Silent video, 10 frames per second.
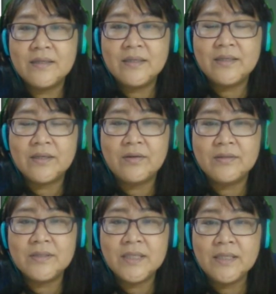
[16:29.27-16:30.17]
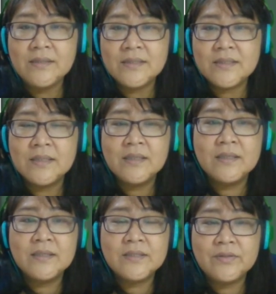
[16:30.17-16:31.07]
the contents.
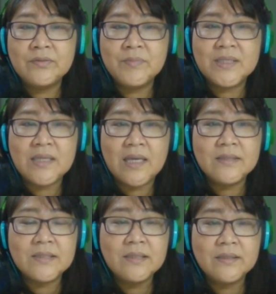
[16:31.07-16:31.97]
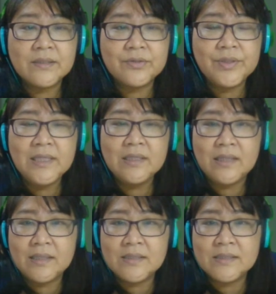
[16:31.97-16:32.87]
So you must answer the 3
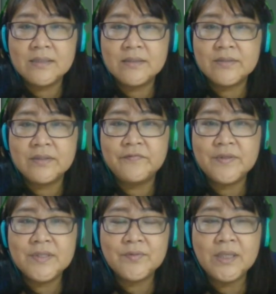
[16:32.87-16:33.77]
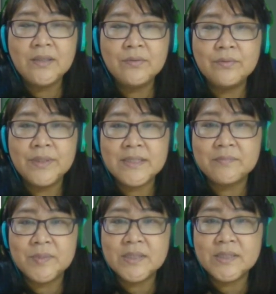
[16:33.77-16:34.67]
tasks. So the first one, who is the
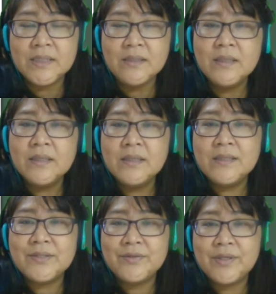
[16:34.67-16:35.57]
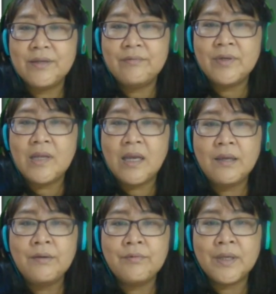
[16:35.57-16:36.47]
person? So you can write,
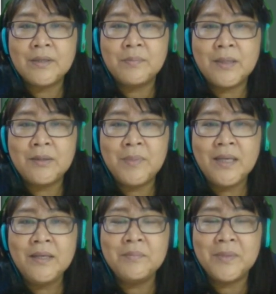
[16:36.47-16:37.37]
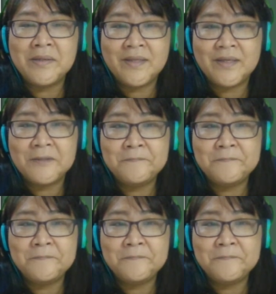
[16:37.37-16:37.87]
I write about my mother.